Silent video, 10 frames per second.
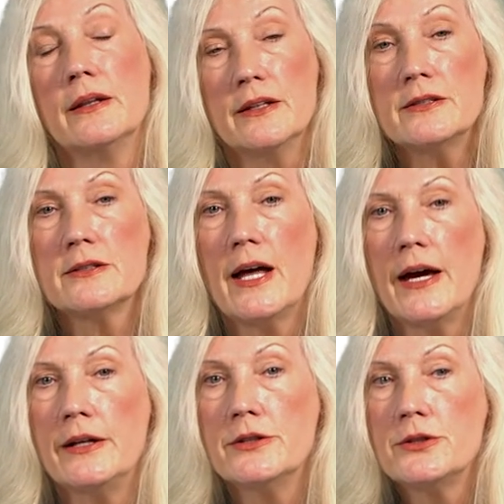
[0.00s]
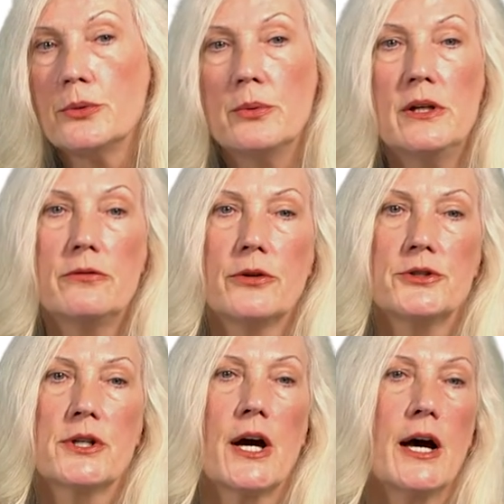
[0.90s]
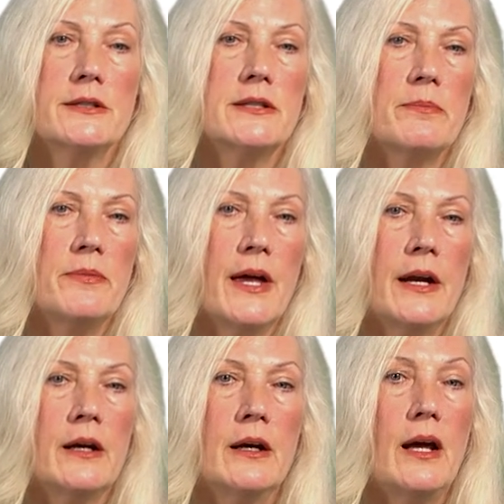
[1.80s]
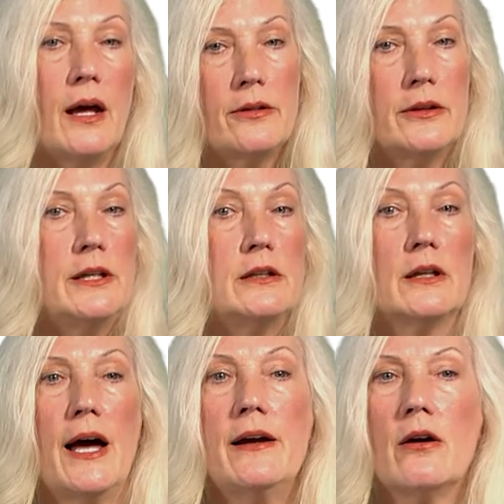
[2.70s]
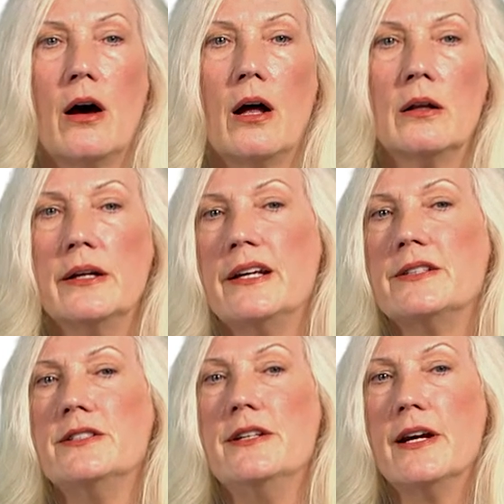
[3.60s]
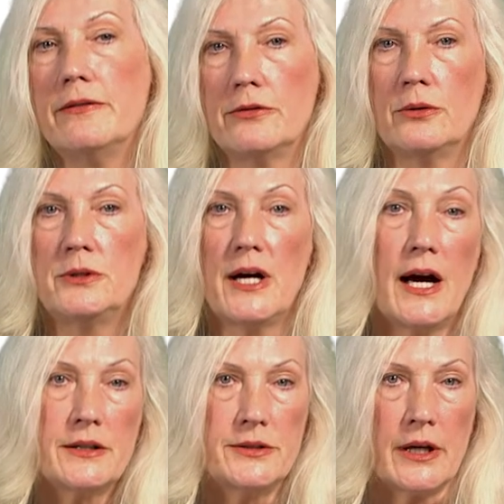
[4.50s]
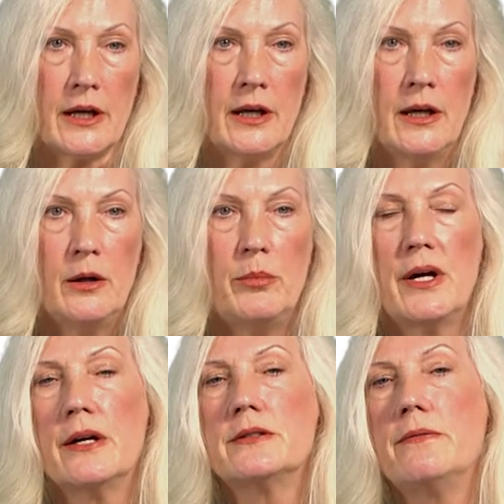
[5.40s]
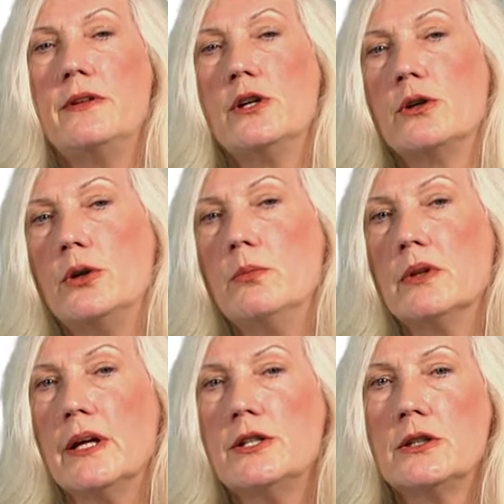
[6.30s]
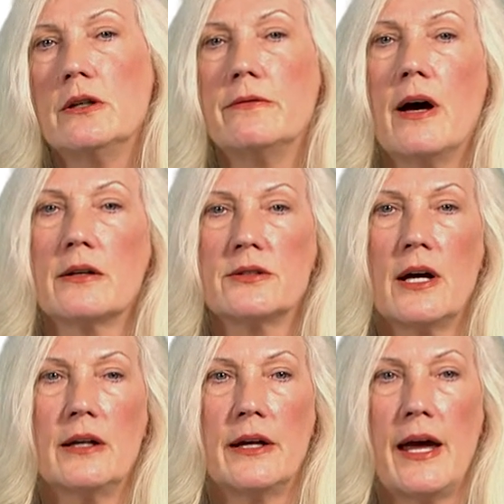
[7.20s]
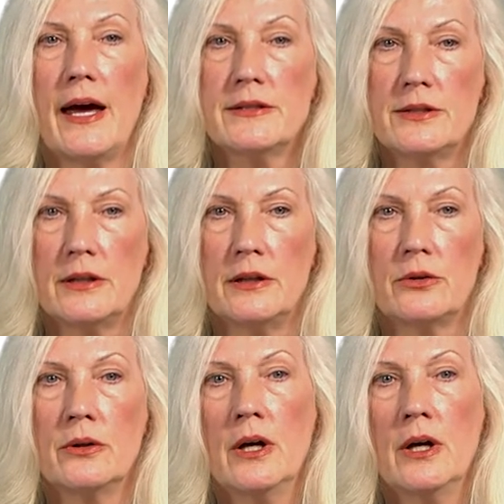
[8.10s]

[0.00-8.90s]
This slide is to reinforce the concept that ethylene glycol is nephrotoxic because of the accumulation of oxalic acid